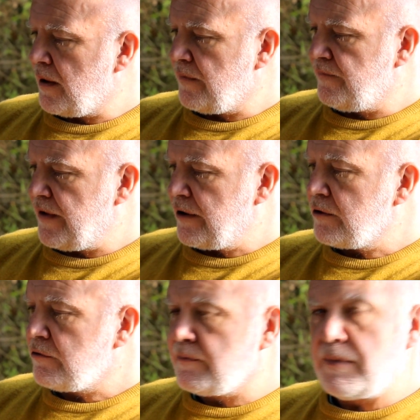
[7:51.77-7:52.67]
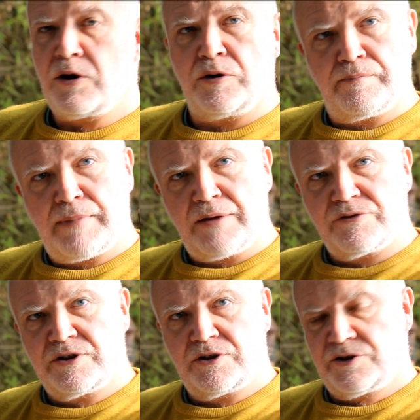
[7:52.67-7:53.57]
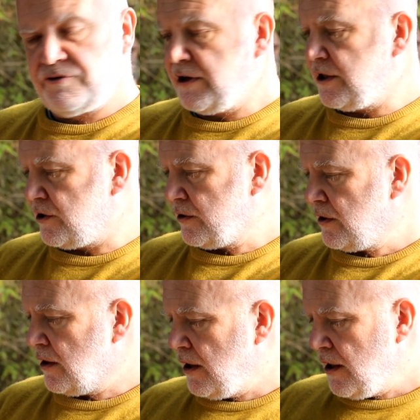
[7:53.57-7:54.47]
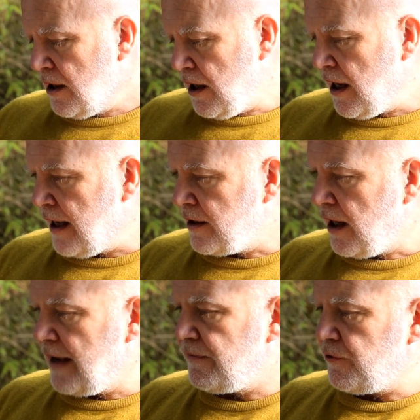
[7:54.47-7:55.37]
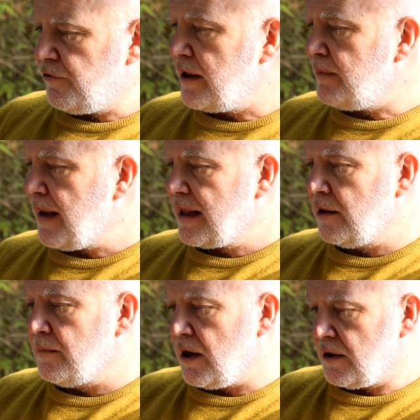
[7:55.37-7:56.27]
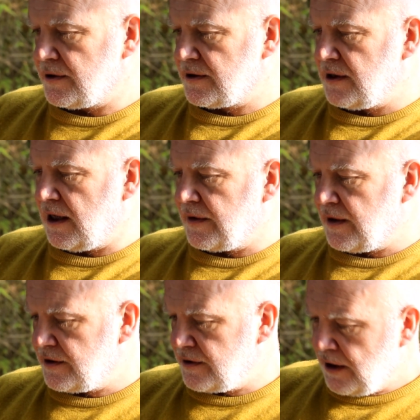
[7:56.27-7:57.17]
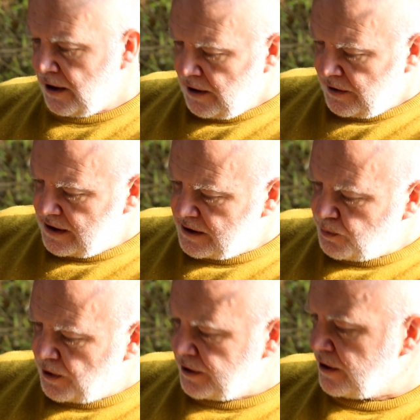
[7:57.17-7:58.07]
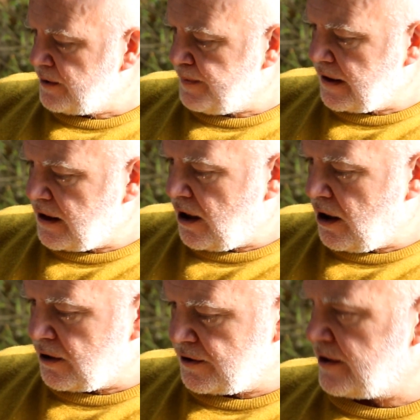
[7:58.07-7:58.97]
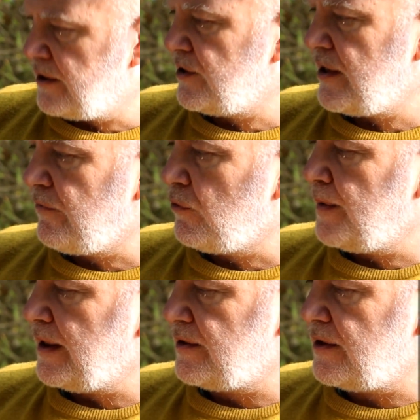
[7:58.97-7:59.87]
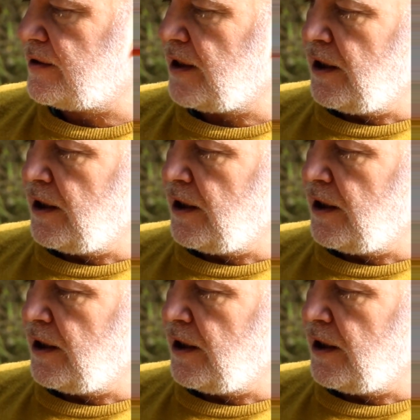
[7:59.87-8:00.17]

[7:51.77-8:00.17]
a, a very remote mountainous region and I have three metal masks like this. This one has been cast in several pieces